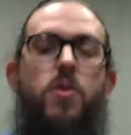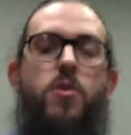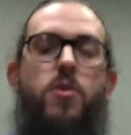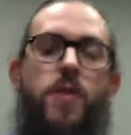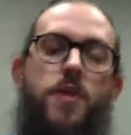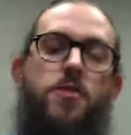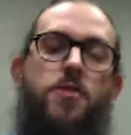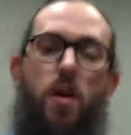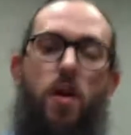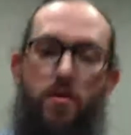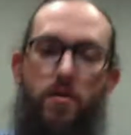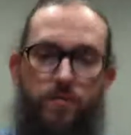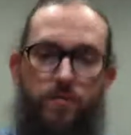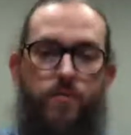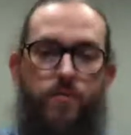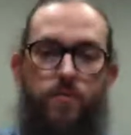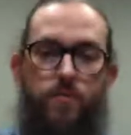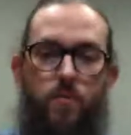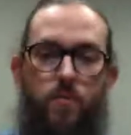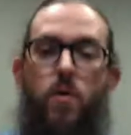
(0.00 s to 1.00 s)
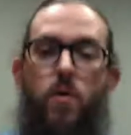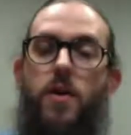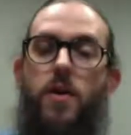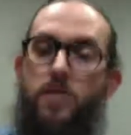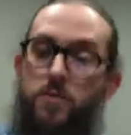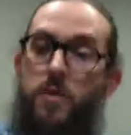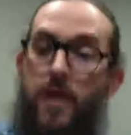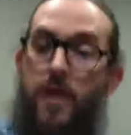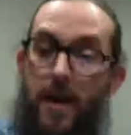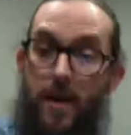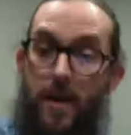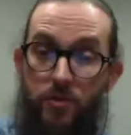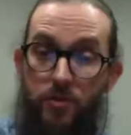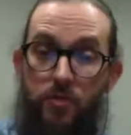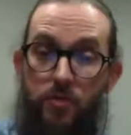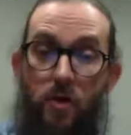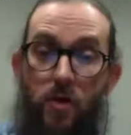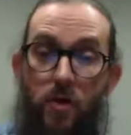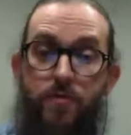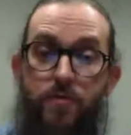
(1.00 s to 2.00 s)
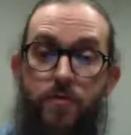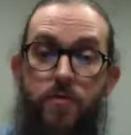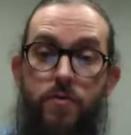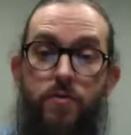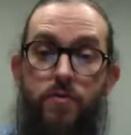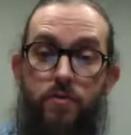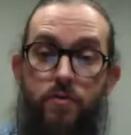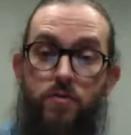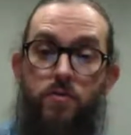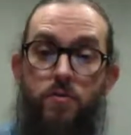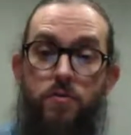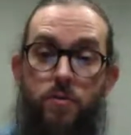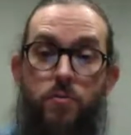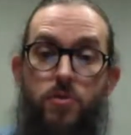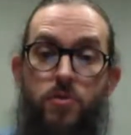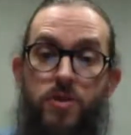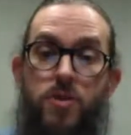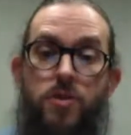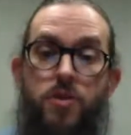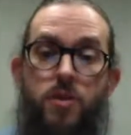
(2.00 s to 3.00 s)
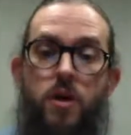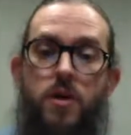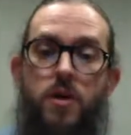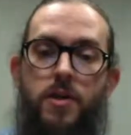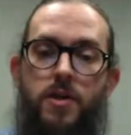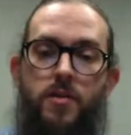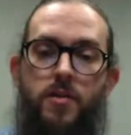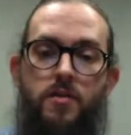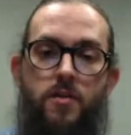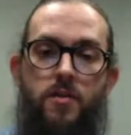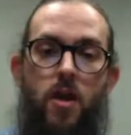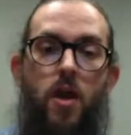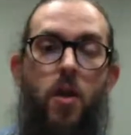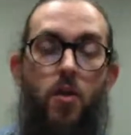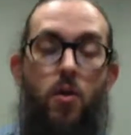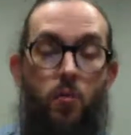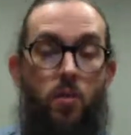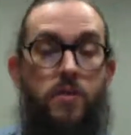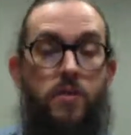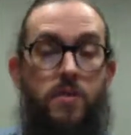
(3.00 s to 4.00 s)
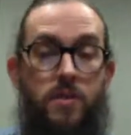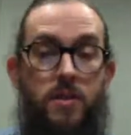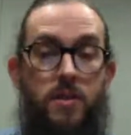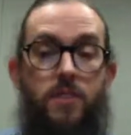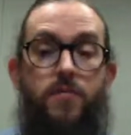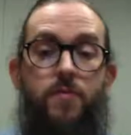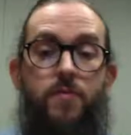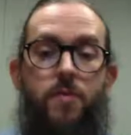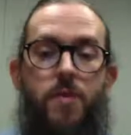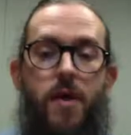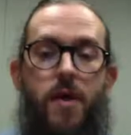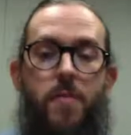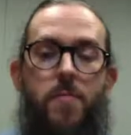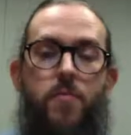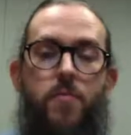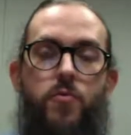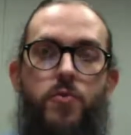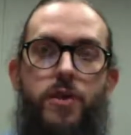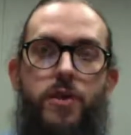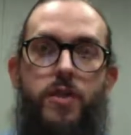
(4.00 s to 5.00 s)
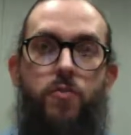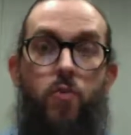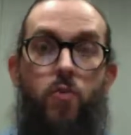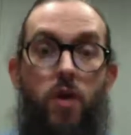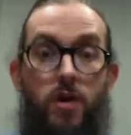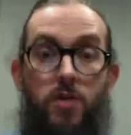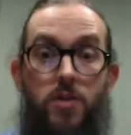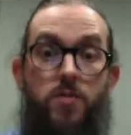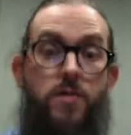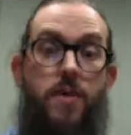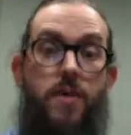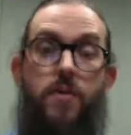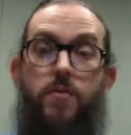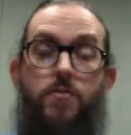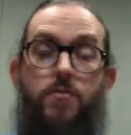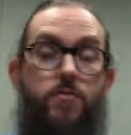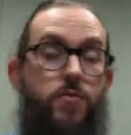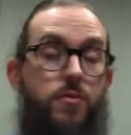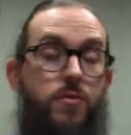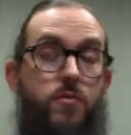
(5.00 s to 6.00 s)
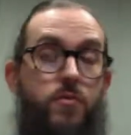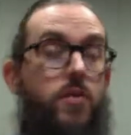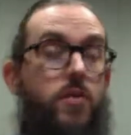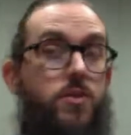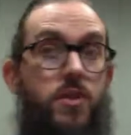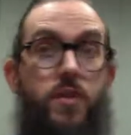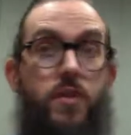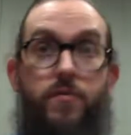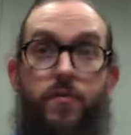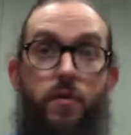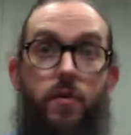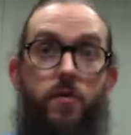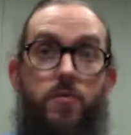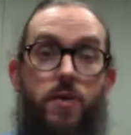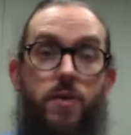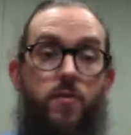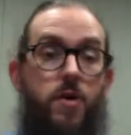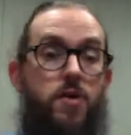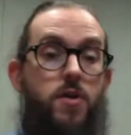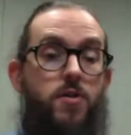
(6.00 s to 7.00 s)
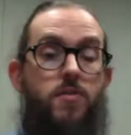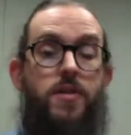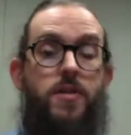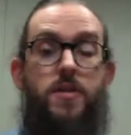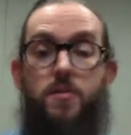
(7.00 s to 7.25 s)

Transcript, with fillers: So look at your offers. What do I have to offer to a potential audience? What's in it for them, really? Why should they follow me?